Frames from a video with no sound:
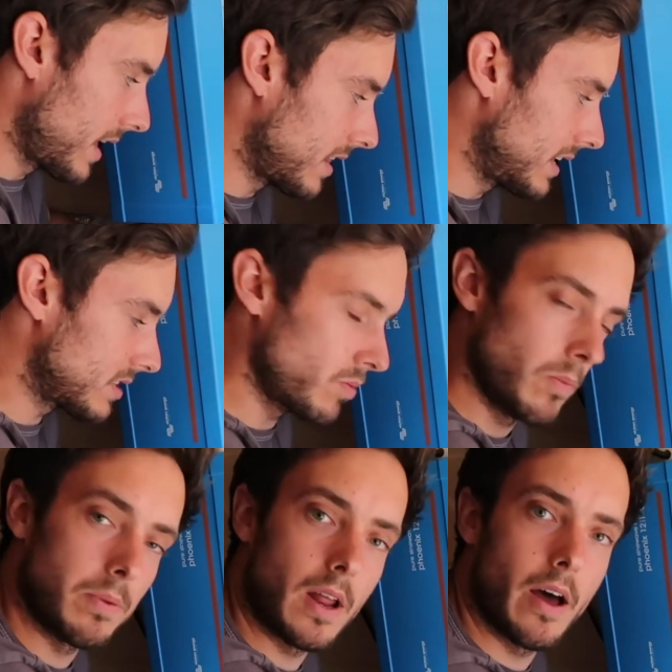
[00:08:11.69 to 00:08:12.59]
that this
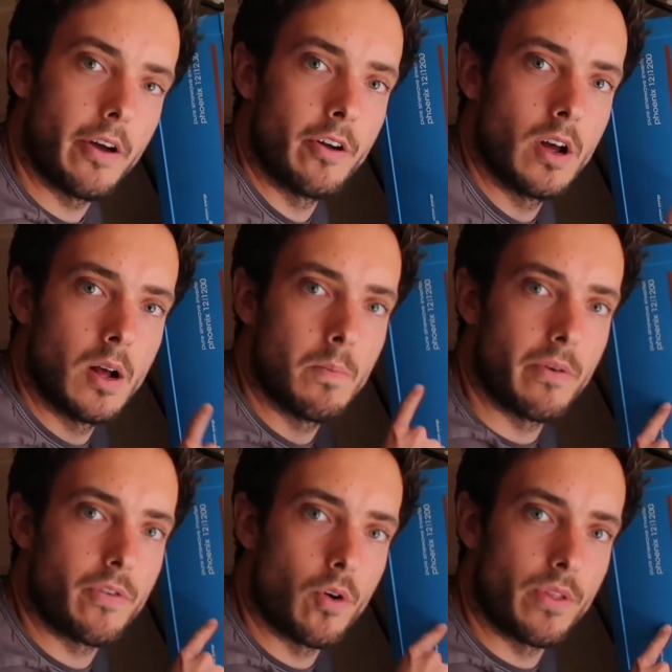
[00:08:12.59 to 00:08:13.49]
will blow
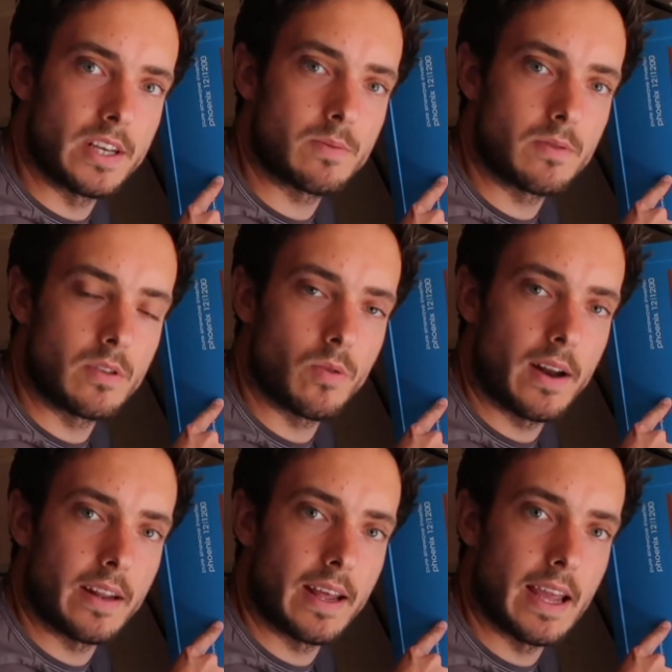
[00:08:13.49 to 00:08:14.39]
before this, the
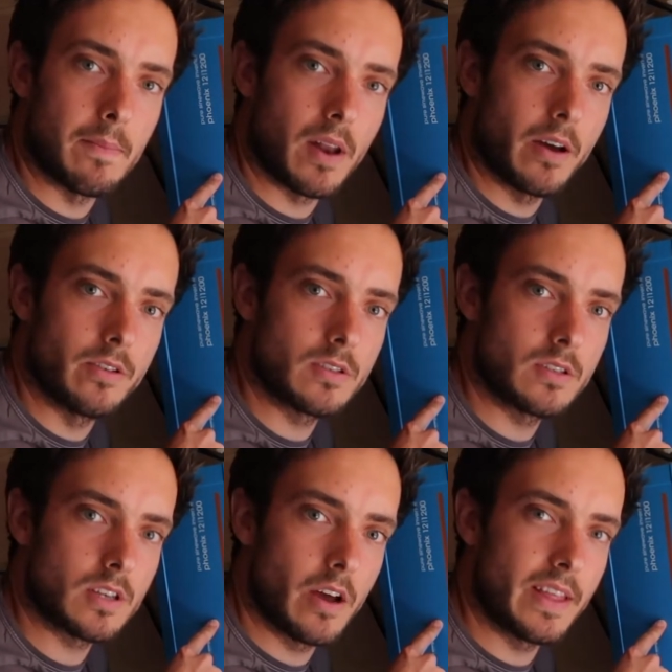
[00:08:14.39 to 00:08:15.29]
one in here, blows.
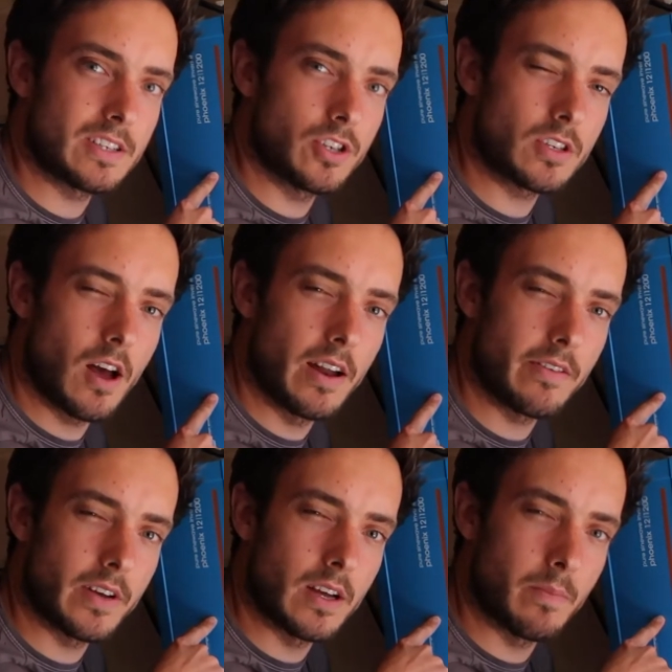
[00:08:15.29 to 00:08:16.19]
So that's just kind
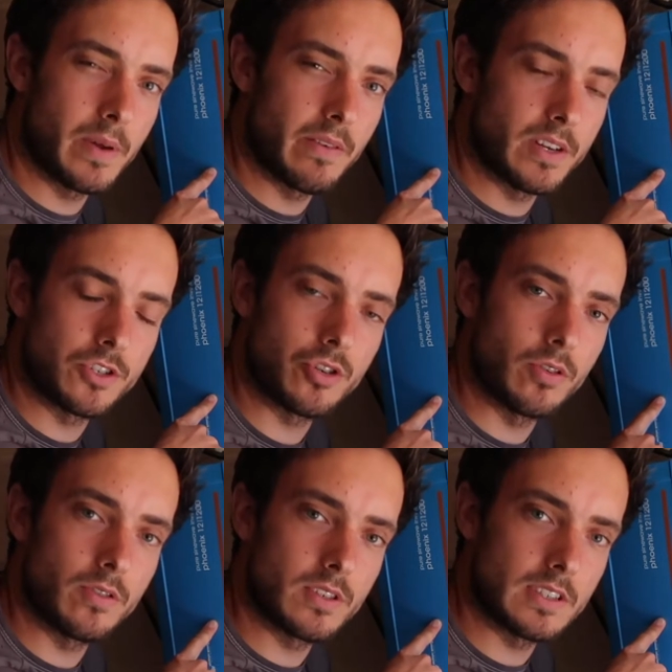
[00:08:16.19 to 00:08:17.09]
of a bit of
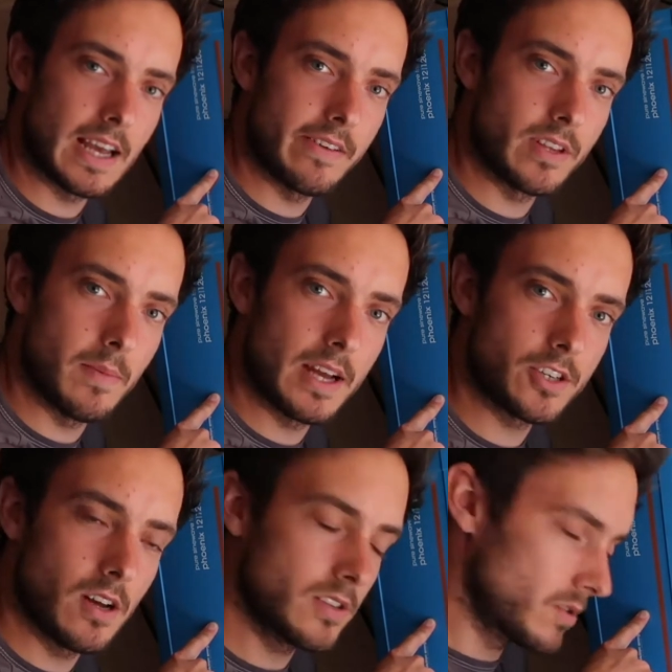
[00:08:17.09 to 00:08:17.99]
insurance, a safety
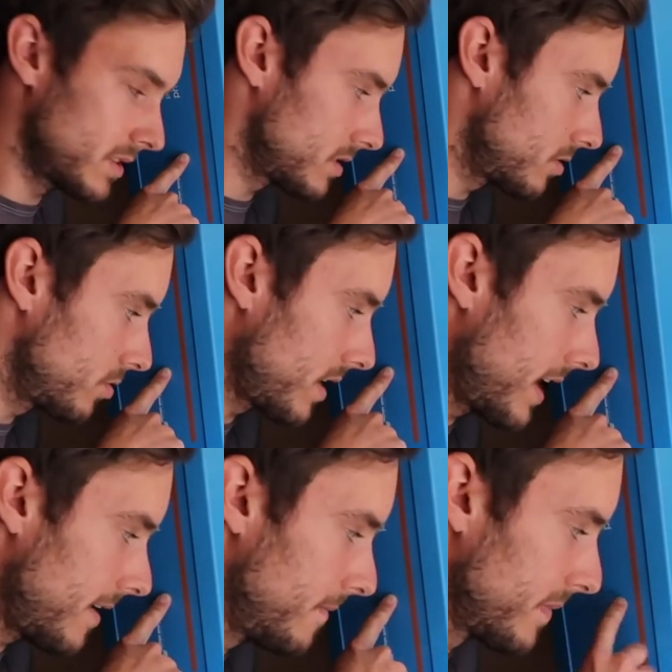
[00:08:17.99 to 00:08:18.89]
measure to install
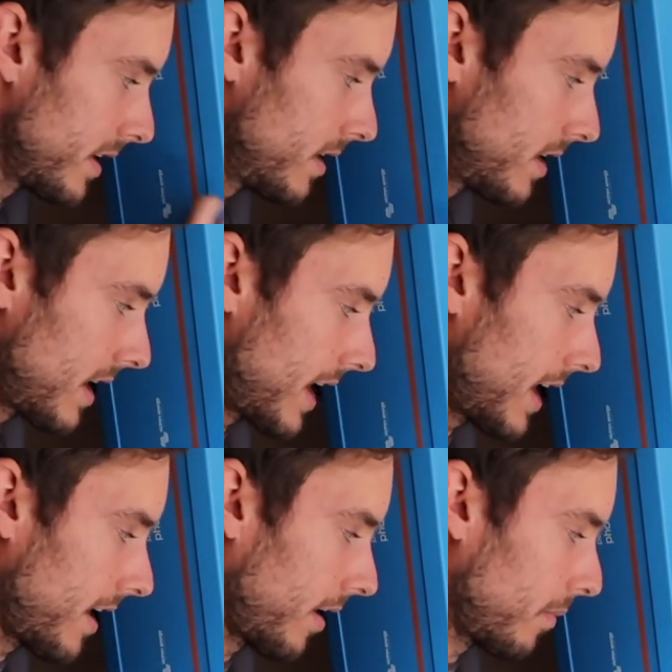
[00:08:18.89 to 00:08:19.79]
that.
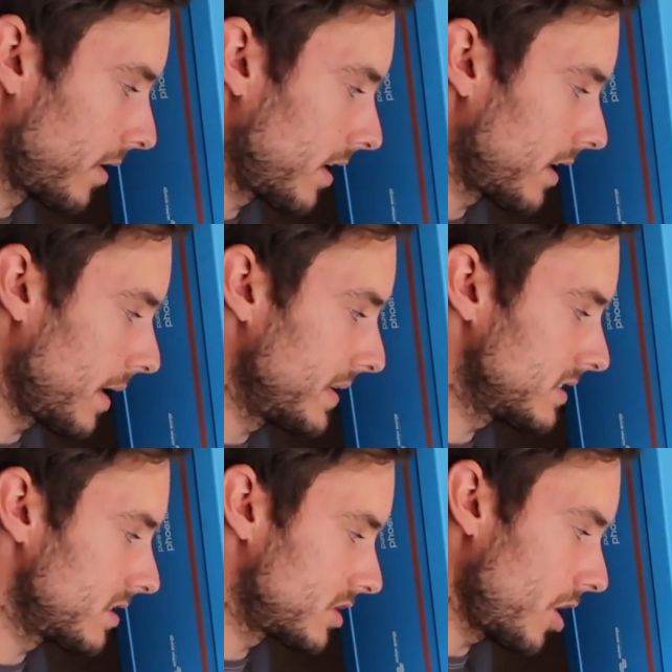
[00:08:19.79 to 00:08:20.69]
Coming
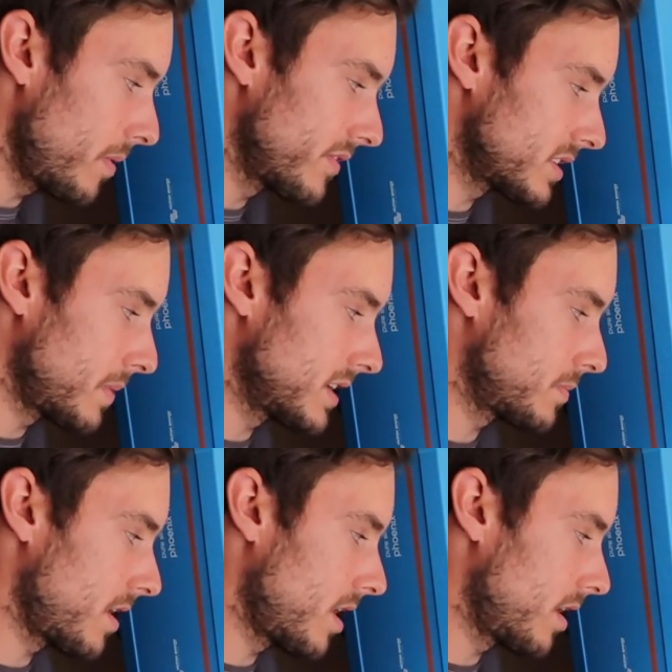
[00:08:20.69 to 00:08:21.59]
to the top of this
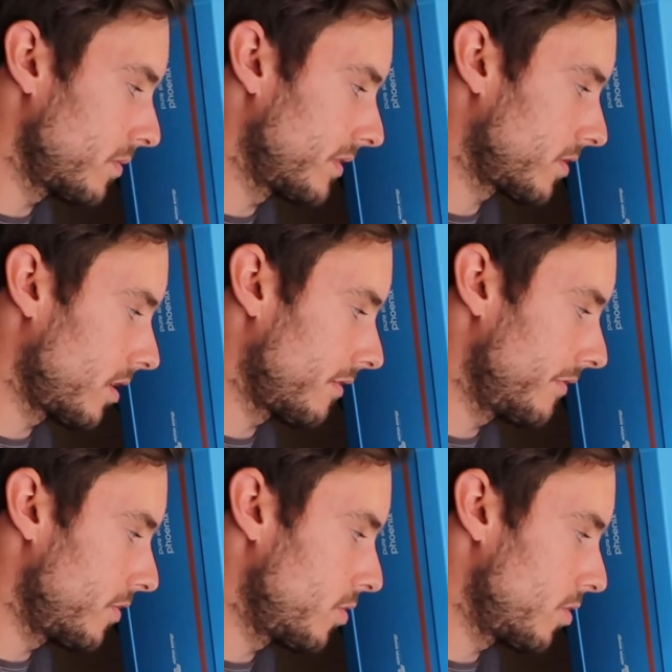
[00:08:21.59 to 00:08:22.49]
buzz bar, we've got
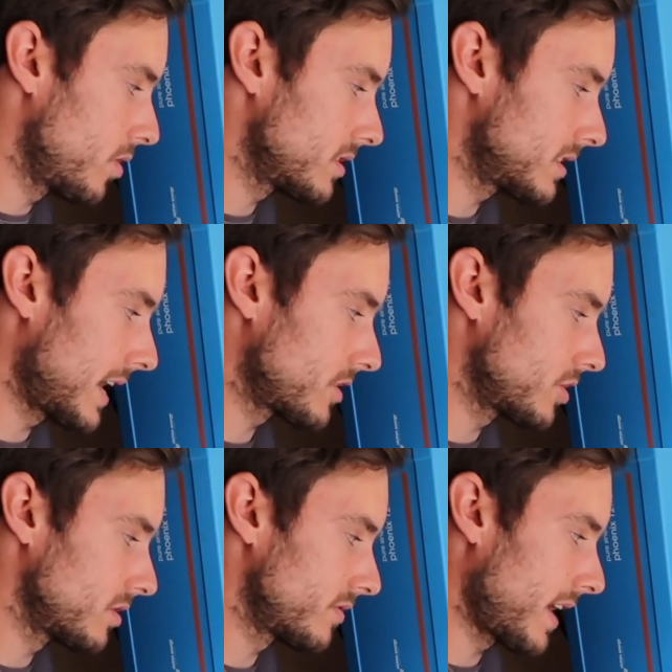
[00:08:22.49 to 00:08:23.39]
four
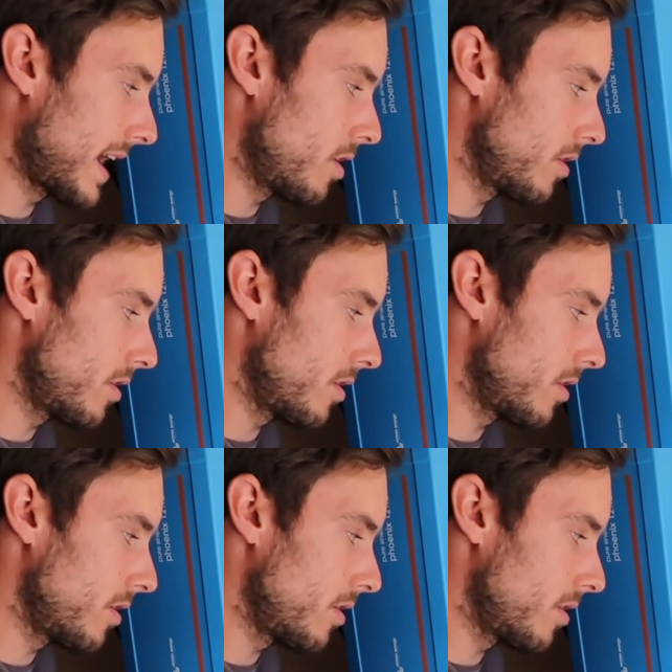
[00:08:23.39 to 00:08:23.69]
sections for